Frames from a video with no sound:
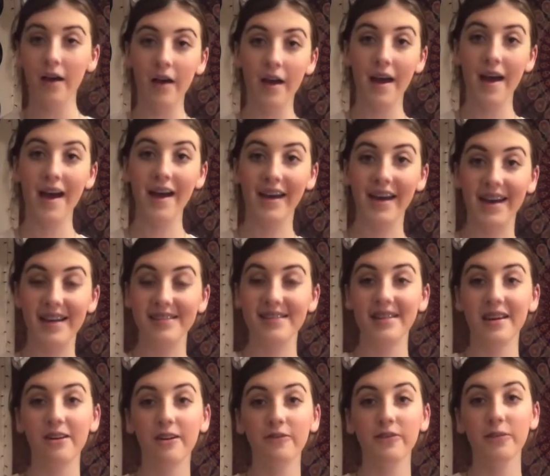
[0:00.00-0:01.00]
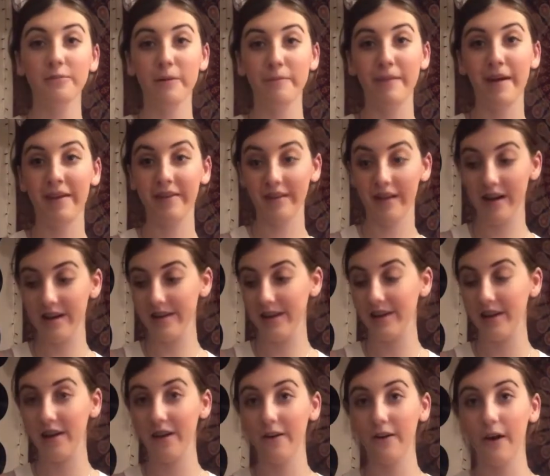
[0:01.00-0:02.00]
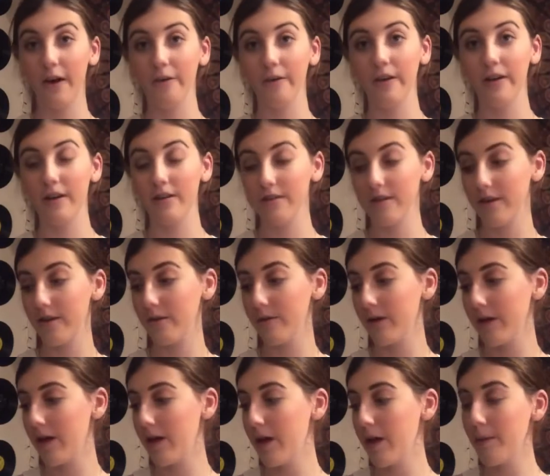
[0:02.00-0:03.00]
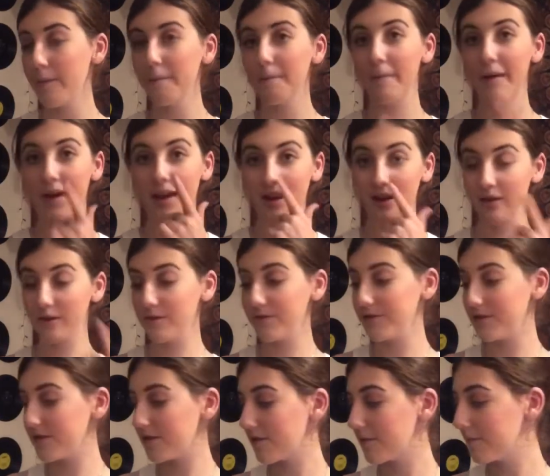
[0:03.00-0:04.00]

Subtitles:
Okay, so now I've done my base eyeshadow, I'm going to do my inner corners.